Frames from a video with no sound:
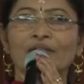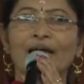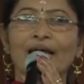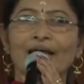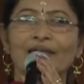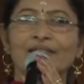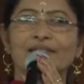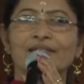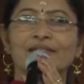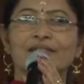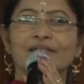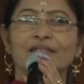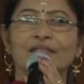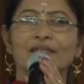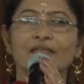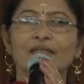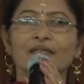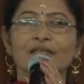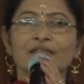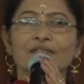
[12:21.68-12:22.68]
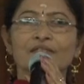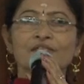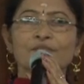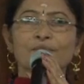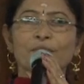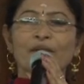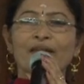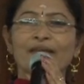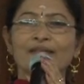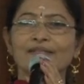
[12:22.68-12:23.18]
thighs.
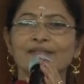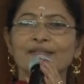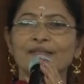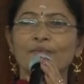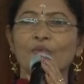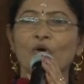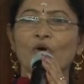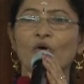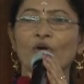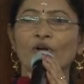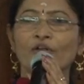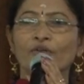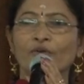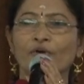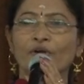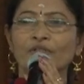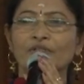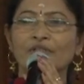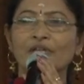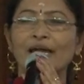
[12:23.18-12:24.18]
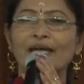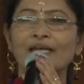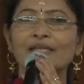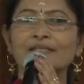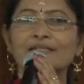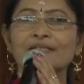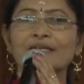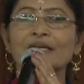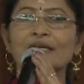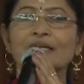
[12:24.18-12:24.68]
Just place them on your
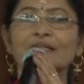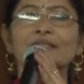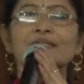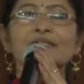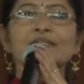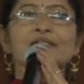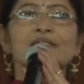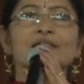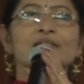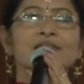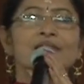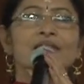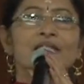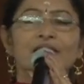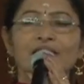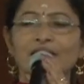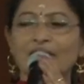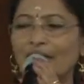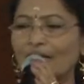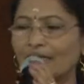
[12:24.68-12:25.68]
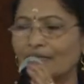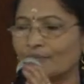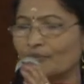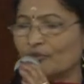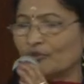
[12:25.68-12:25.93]
thighs. This is the Jnana